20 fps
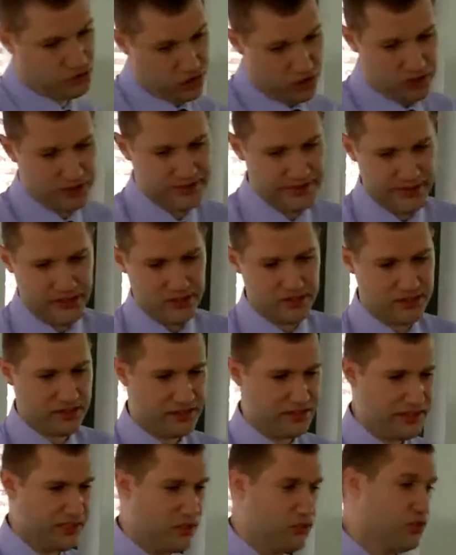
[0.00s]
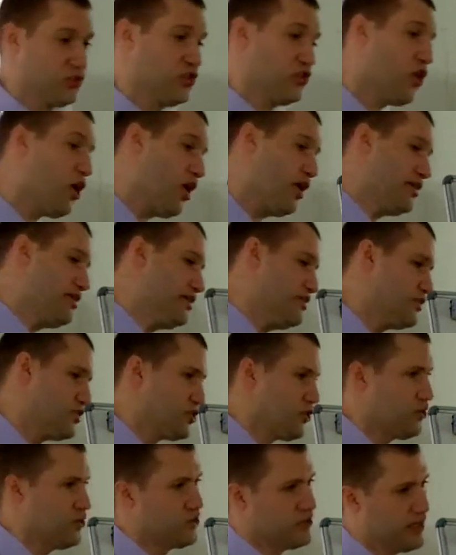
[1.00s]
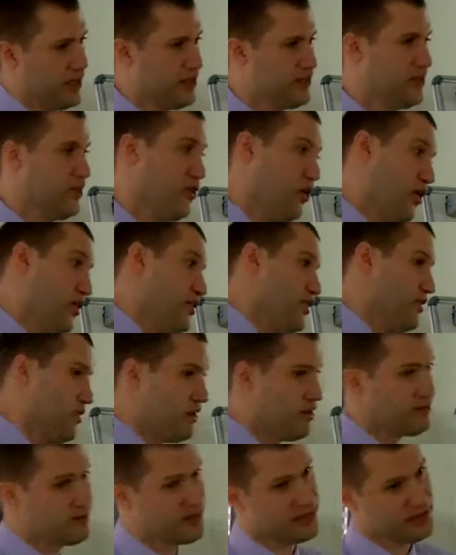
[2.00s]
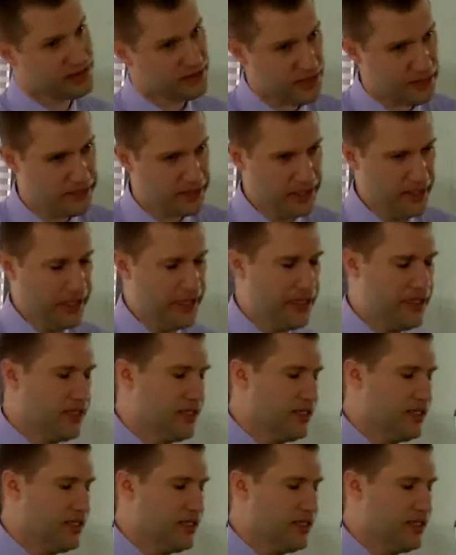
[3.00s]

John tells us that it was a garden, so you get the Garden of Gethsemane.